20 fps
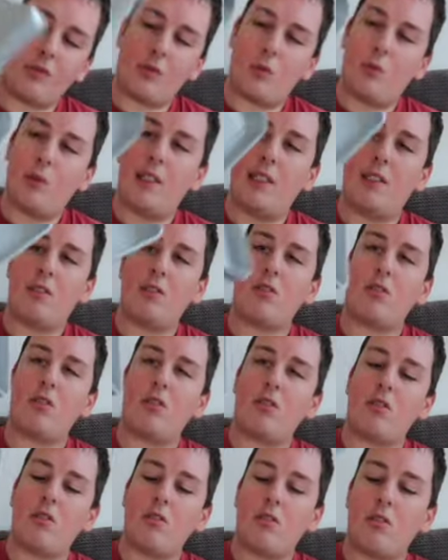
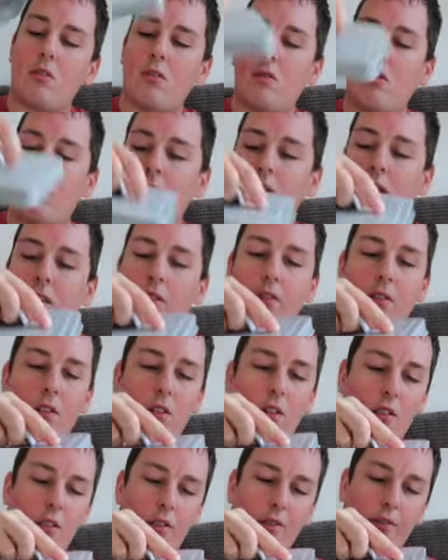which I think I'll put it
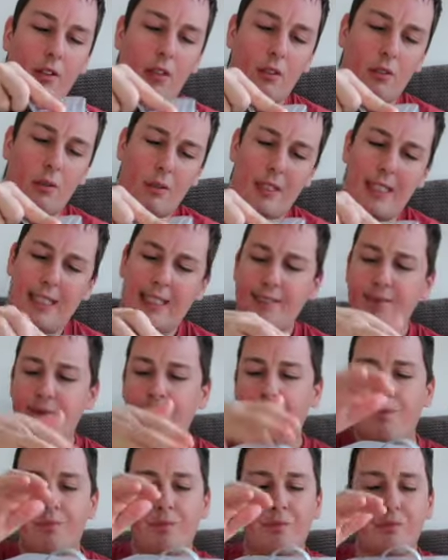the right way.
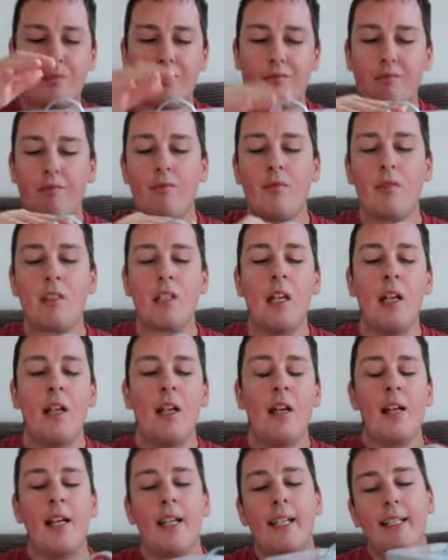
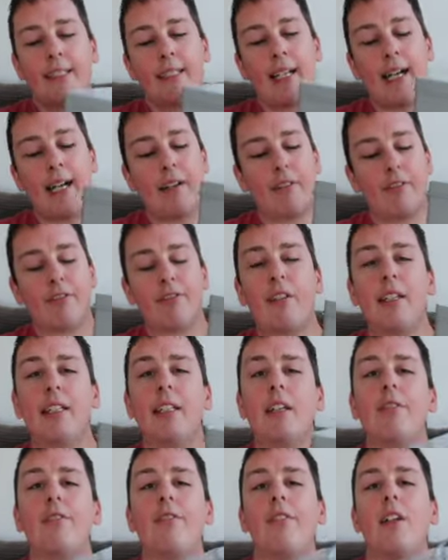Now, for
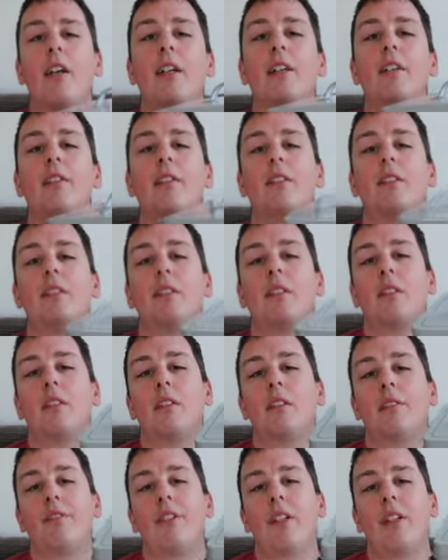any of those
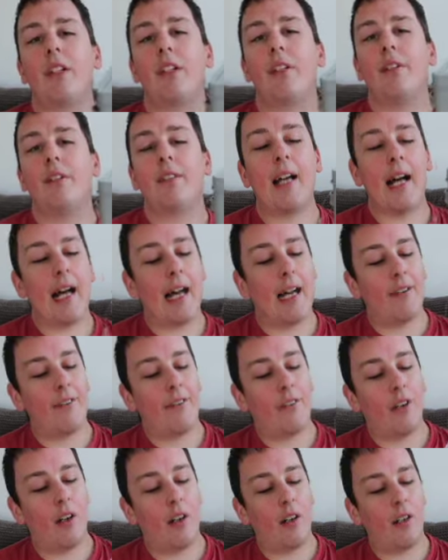of you that have
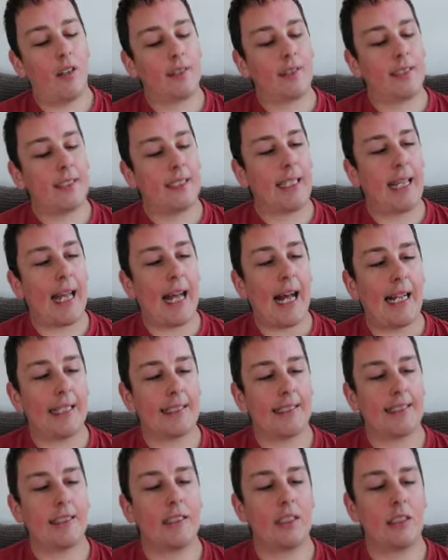got
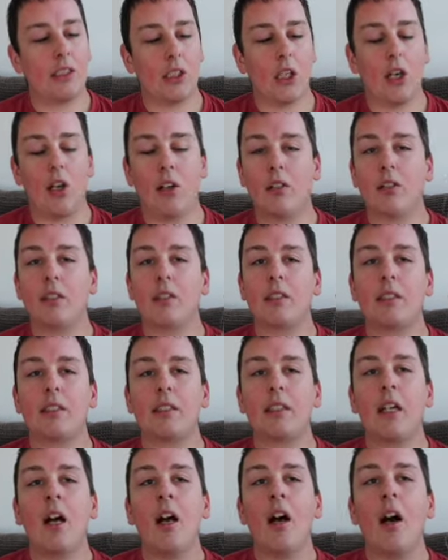cats and dogs,
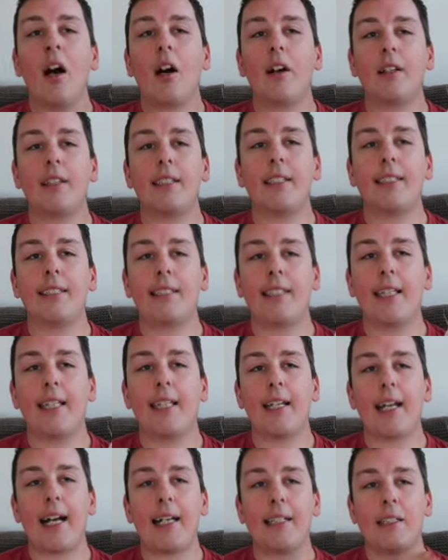I did see a
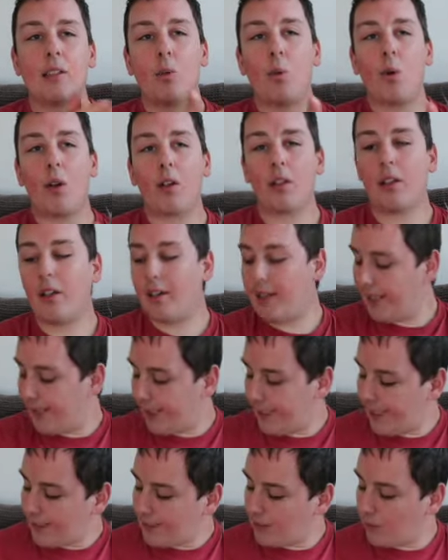cat one like
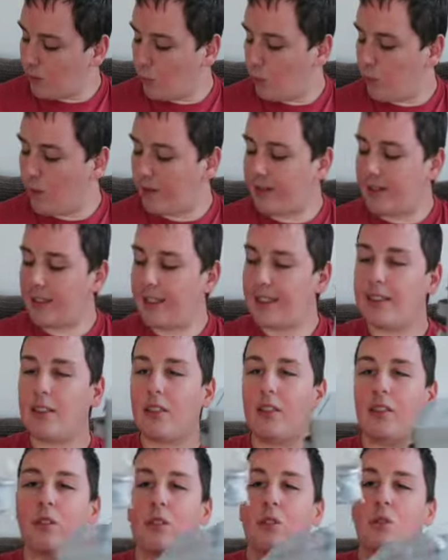this with the
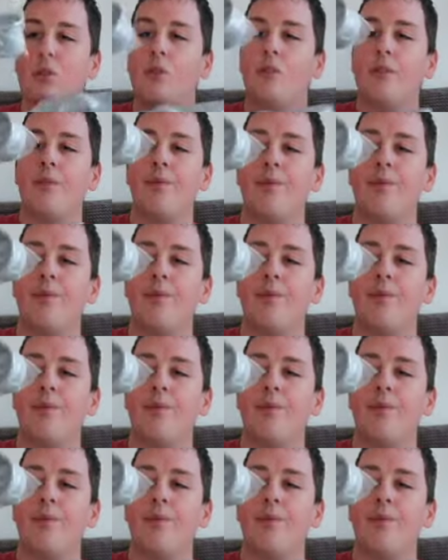little